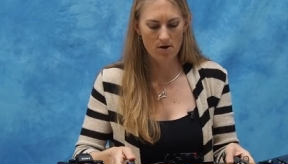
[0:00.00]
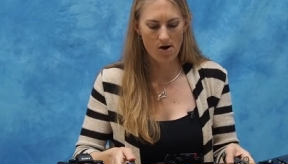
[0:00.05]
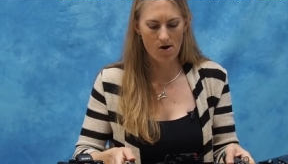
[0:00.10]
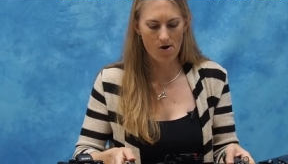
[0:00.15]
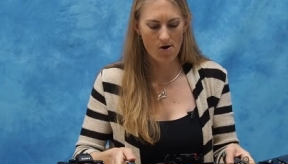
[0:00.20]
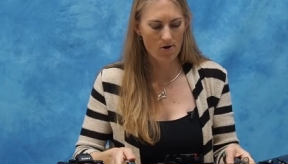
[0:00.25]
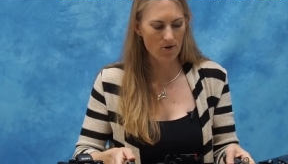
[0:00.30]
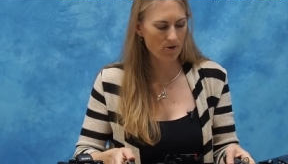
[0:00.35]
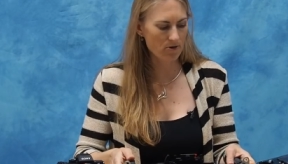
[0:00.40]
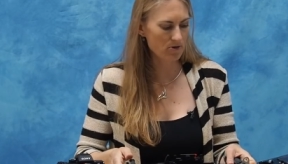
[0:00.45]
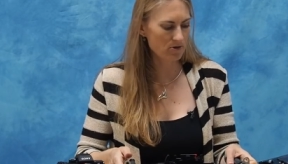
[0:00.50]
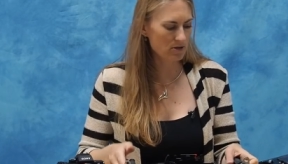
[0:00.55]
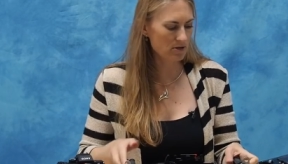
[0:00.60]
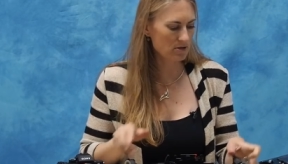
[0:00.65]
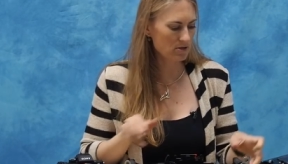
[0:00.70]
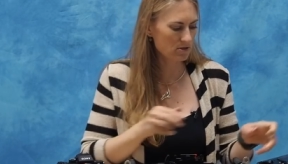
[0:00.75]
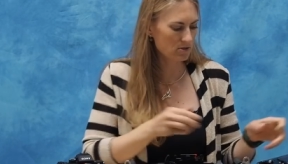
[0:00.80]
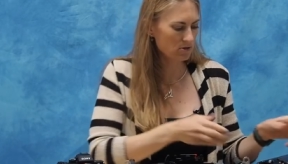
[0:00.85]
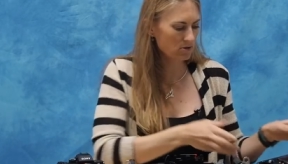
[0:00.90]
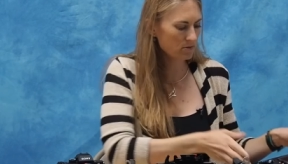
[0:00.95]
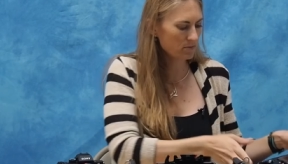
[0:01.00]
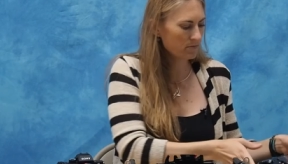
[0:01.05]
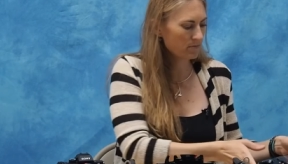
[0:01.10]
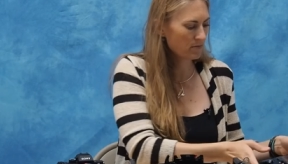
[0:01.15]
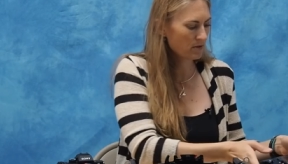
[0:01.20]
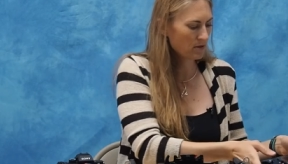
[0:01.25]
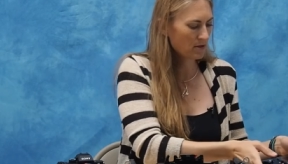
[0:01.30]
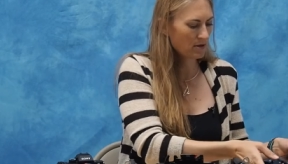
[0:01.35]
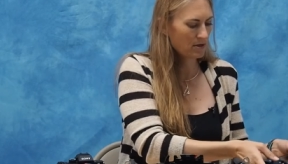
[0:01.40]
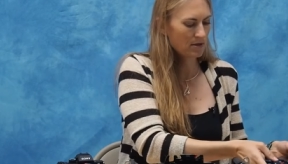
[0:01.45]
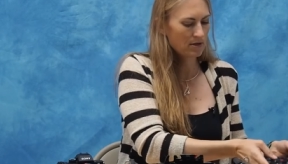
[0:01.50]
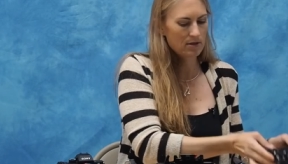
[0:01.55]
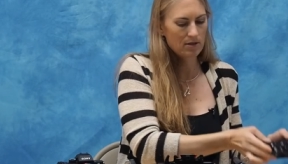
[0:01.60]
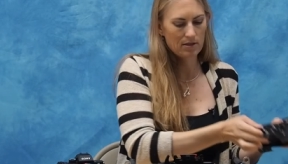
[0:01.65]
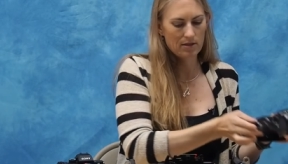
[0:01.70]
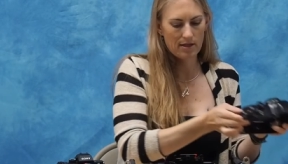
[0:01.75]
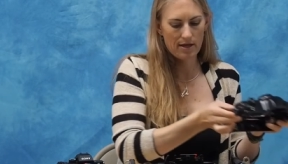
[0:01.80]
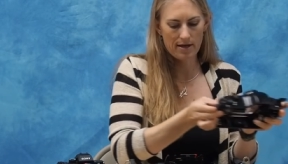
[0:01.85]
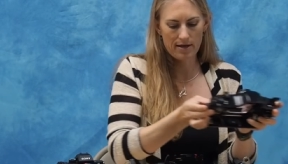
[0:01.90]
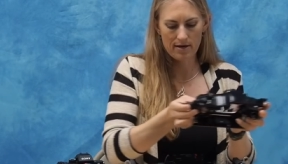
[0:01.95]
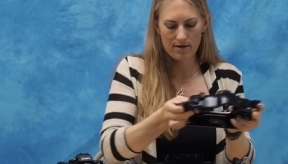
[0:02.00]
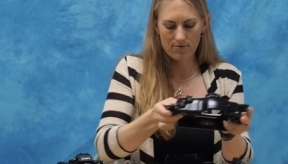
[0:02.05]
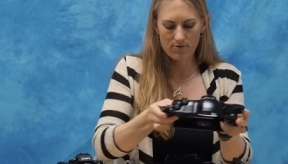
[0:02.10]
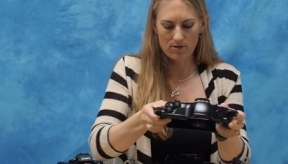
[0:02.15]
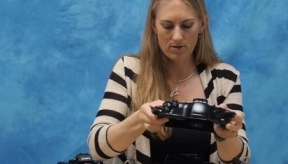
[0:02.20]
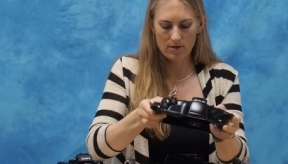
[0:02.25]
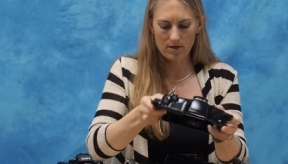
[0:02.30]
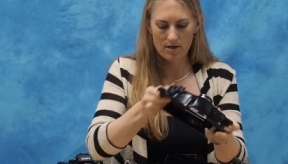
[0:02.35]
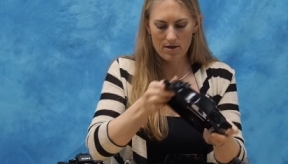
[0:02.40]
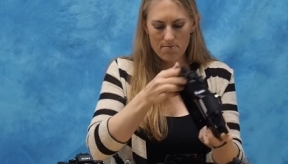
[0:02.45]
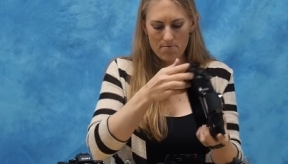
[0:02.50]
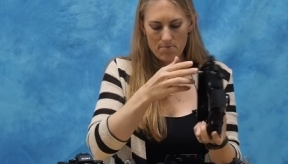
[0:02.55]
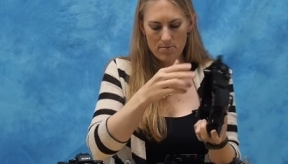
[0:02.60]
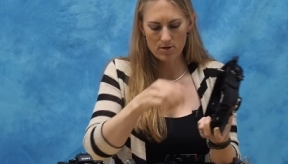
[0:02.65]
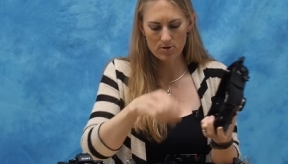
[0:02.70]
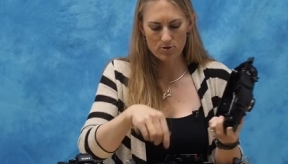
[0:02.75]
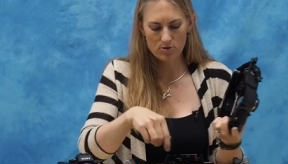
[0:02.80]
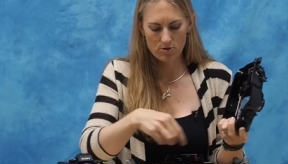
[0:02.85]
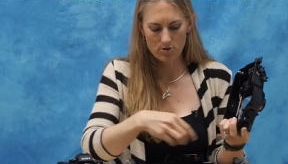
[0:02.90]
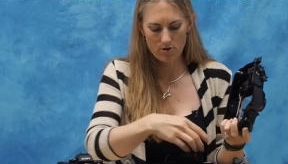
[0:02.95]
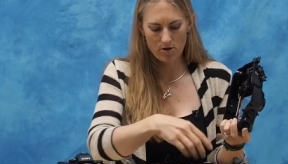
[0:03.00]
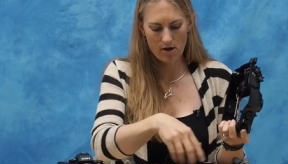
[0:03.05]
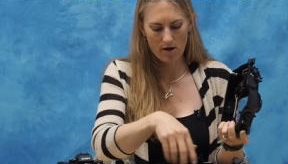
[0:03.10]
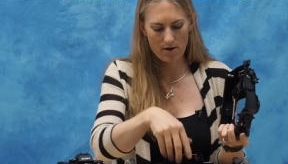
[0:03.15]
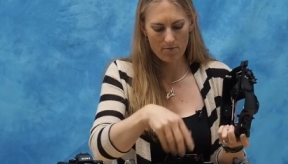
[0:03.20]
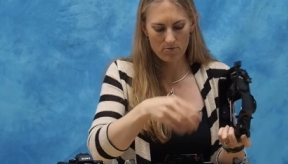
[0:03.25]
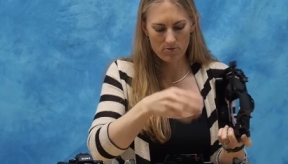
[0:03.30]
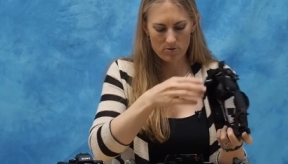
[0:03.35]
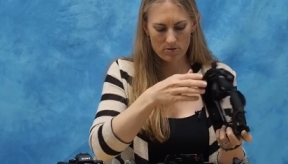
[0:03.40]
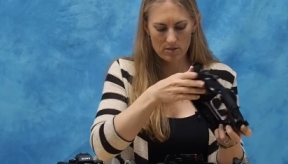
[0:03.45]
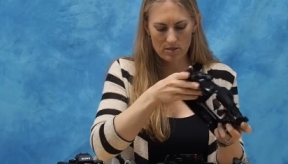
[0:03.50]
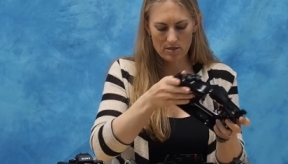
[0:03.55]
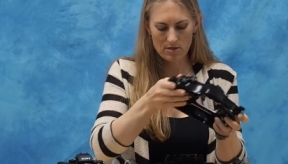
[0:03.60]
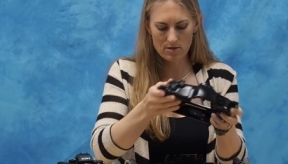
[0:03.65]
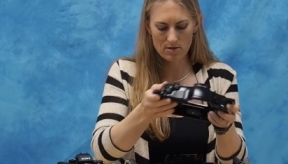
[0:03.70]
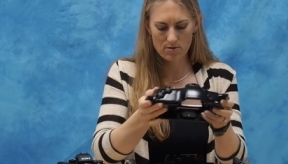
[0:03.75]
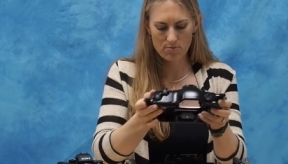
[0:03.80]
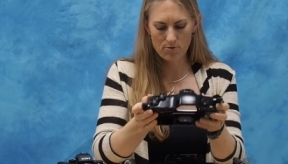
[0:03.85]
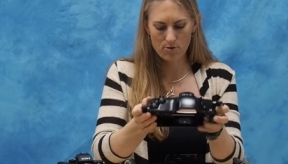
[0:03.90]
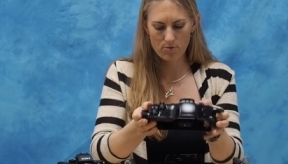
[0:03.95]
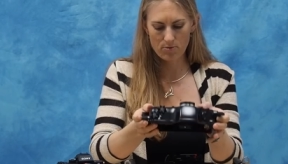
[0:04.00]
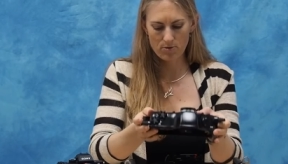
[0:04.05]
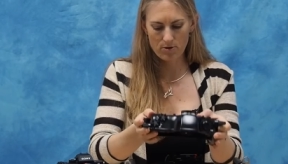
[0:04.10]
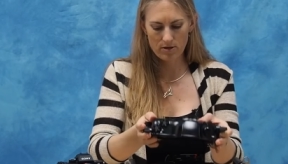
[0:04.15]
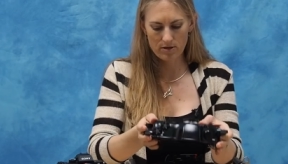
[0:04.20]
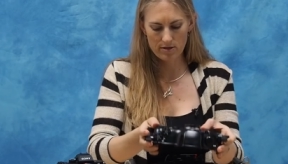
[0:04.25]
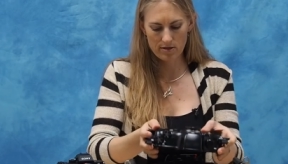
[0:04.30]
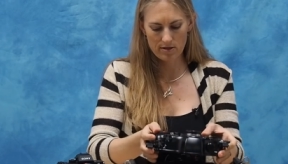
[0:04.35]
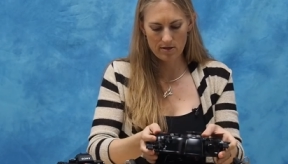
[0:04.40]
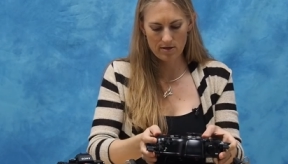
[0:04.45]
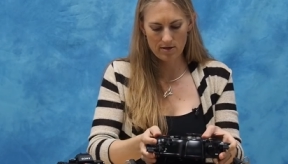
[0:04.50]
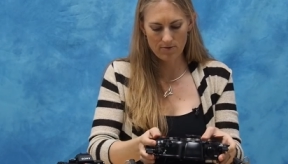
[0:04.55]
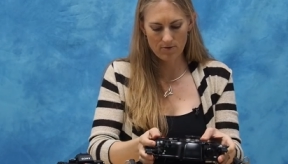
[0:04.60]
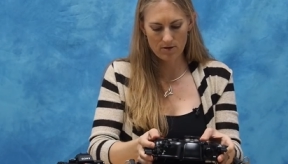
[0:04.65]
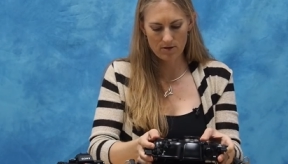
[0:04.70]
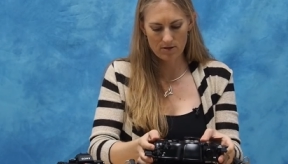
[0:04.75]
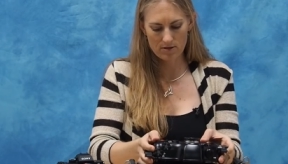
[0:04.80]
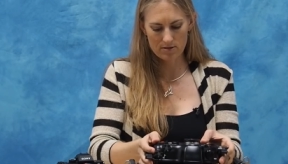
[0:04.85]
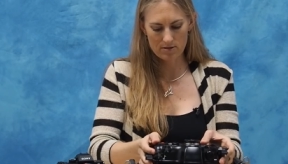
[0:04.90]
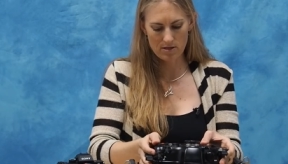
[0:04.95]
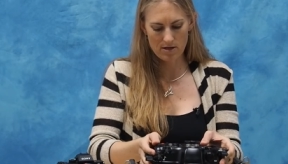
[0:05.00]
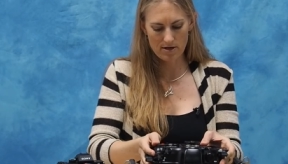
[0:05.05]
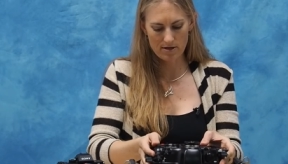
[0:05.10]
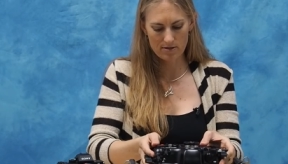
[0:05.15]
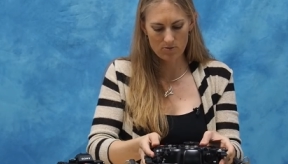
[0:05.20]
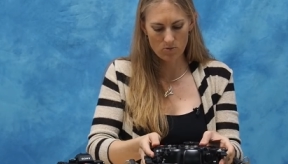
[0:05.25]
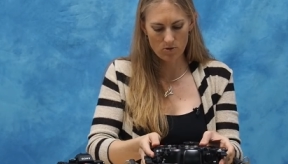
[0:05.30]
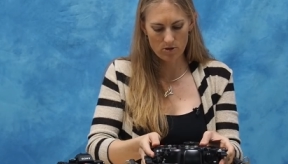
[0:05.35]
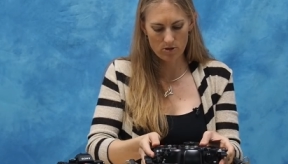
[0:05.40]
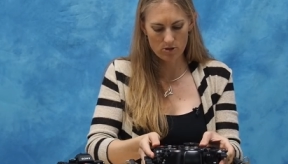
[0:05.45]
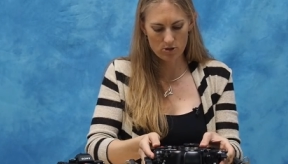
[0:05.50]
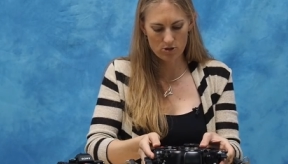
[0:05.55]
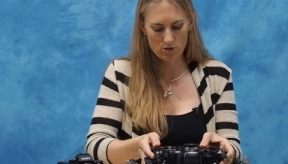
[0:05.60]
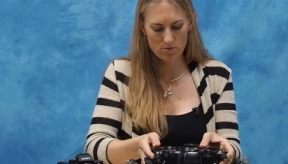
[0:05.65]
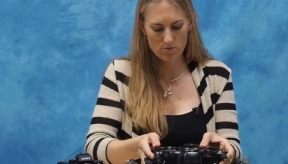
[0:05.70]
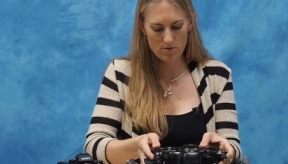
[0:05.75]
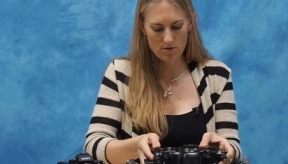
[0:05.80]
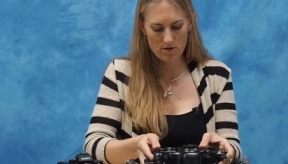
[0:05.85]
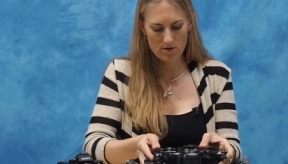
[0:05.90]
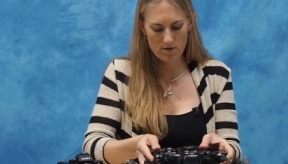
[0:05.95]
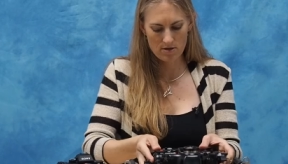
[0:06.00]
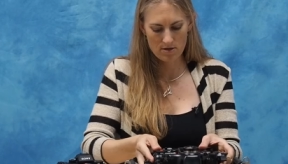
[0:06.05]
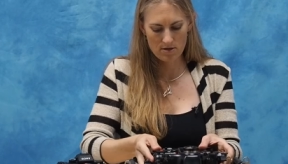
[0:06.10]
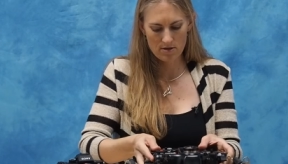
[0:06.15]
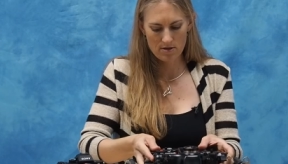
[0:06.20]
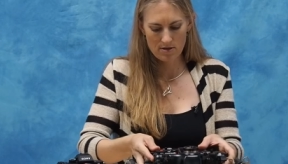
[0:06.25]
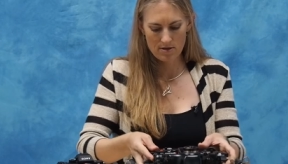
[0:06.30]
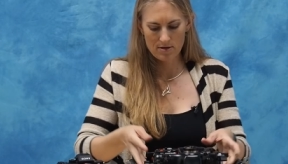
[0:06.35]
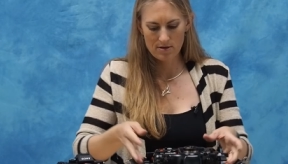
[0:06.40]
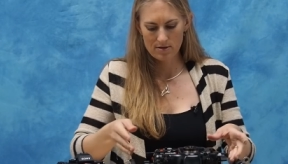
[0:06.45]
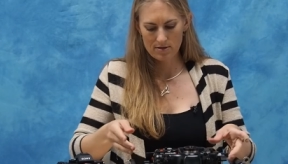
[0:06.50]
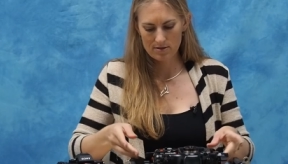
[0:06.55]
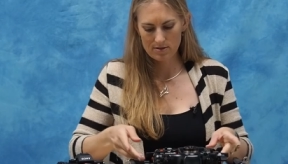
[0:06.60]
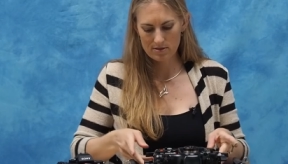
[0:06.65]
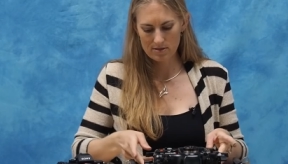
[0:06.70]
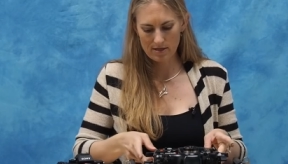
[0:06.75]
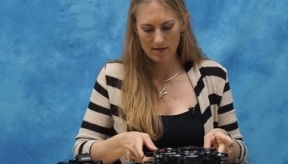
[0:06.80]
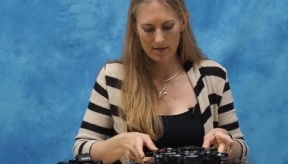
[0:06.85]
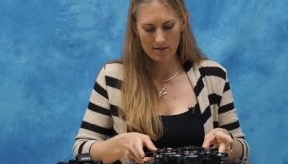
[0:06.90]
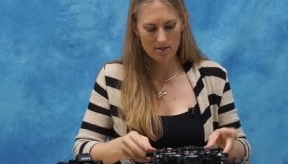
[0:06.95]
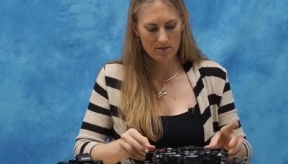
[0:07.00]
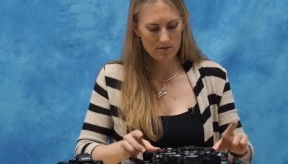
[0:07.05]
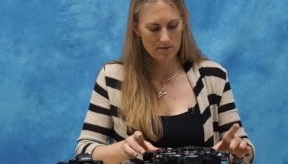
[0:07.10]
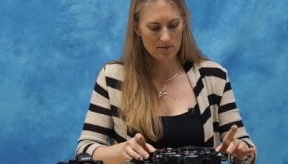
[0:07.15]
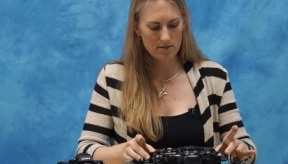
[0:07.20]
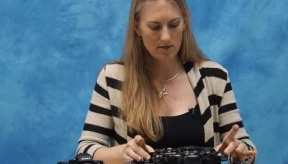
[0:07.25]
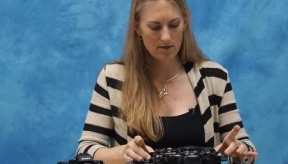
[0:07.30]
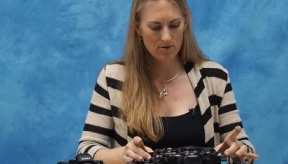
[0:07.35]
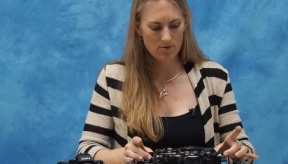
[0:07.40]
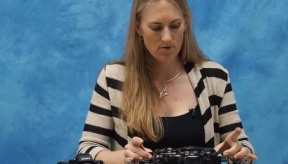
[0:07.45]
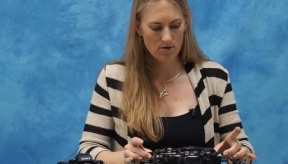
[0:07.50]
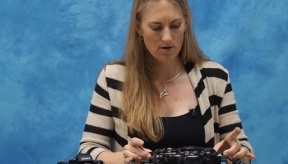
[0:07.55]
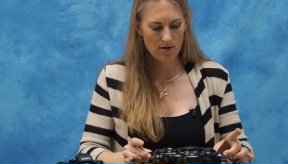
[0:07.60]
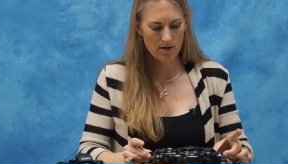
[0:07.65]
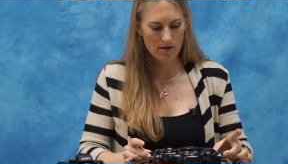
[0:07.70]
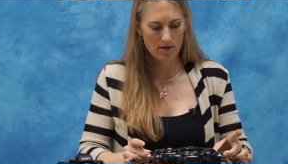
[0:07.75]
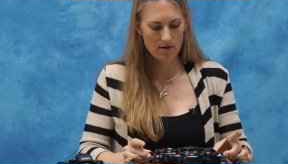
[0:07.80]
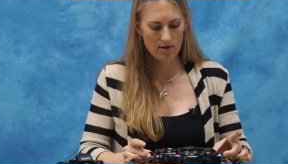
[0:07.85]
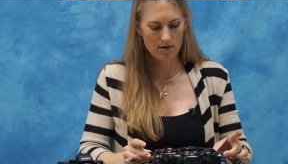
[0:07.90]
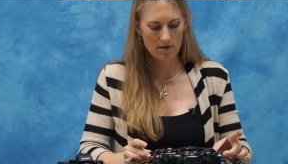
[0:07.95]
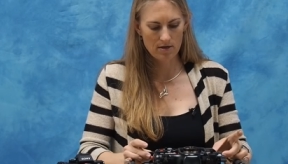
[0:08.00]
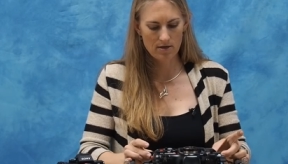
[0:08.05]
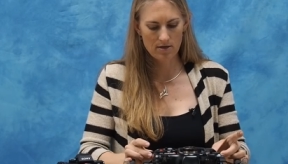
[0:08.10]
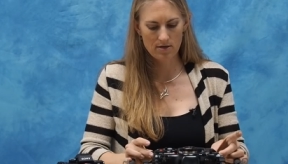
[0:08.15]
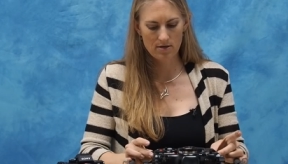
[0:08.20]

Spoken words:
All you need to do, line everything up, make sure your camera's in appropriately and everything's locked where it should be. Slide this down and